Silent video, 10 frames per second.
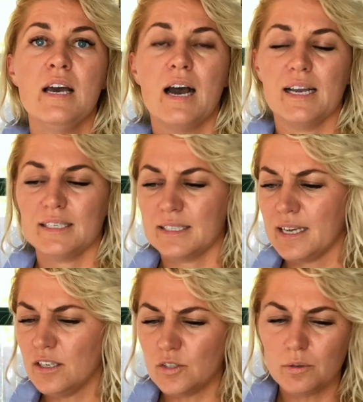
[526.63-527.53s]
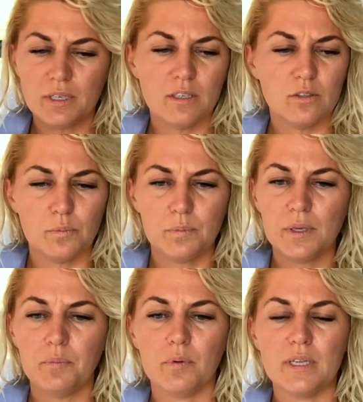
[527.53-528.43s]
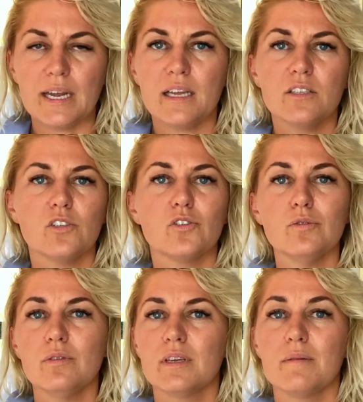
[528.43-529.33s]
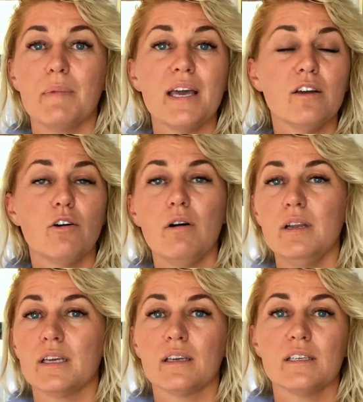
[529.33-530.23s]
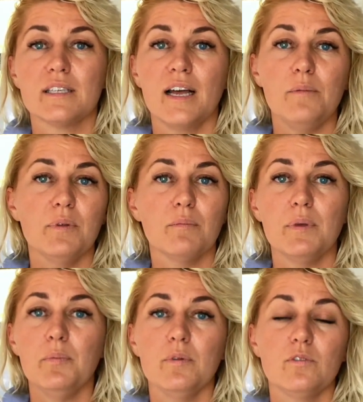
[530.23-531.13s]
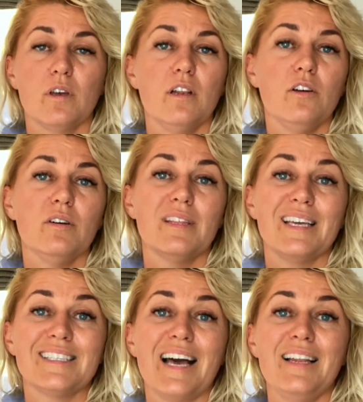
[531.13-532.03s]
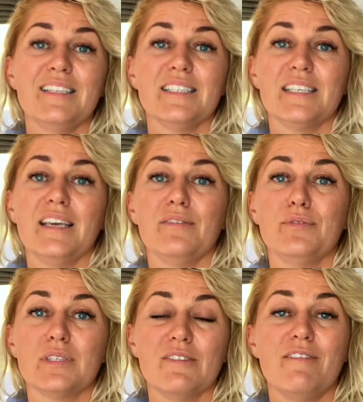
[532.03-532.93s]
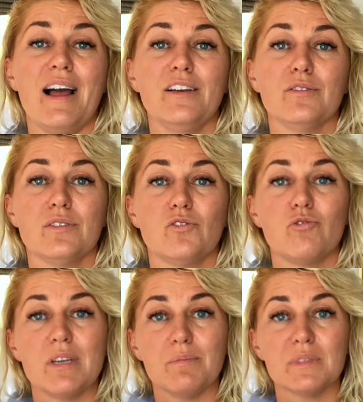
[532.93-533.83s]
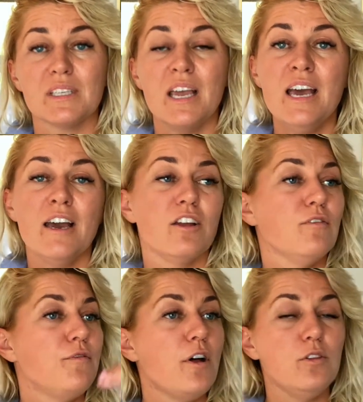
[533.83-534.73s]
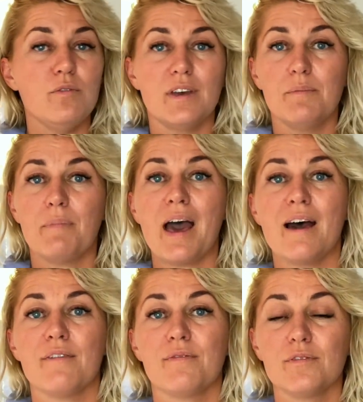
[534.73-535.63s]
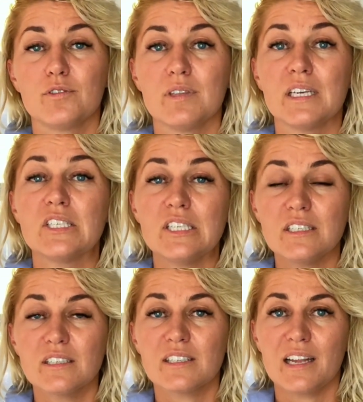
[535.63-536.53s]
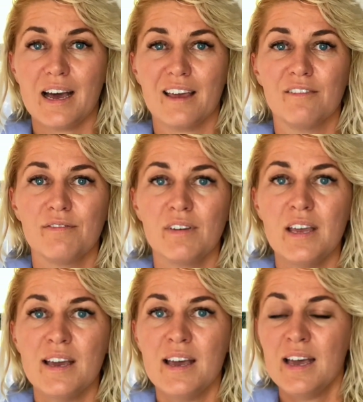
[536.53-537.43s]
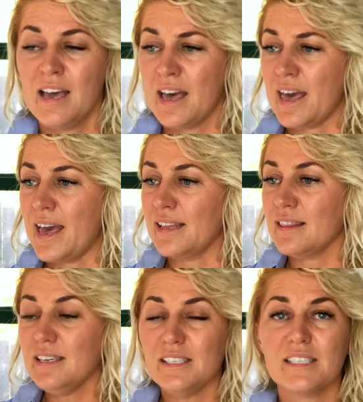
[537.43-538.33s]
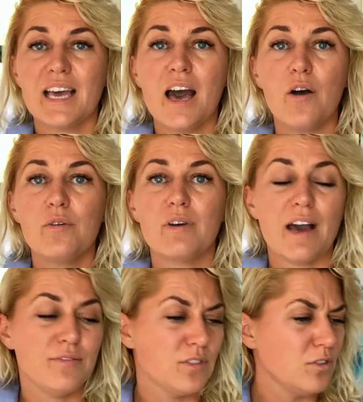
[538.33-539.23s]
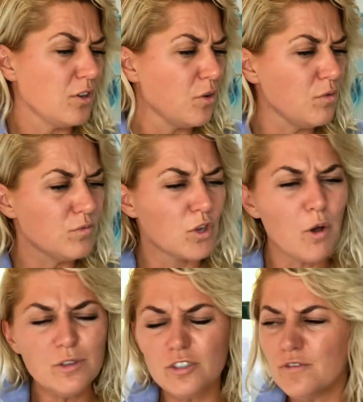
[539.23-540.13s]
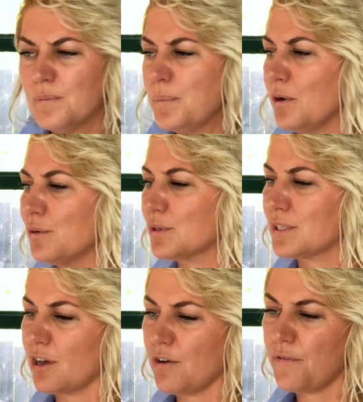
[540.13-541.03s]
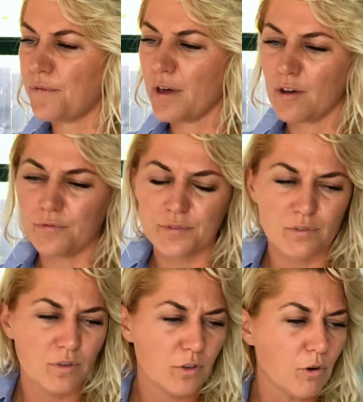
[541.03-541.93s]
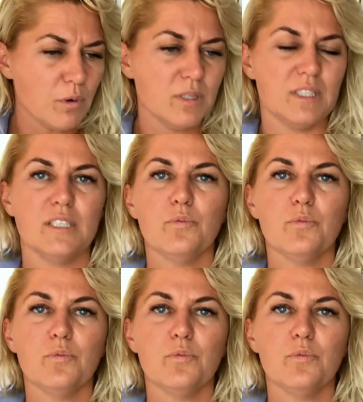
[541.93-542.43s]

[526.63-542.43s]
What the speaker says: I started talking to people, and I understood that my calling is helping people to unlock their talents, gifts, values, dreams, and follow that path to their genius life. And this is how, after, you know, tons of books, of courses,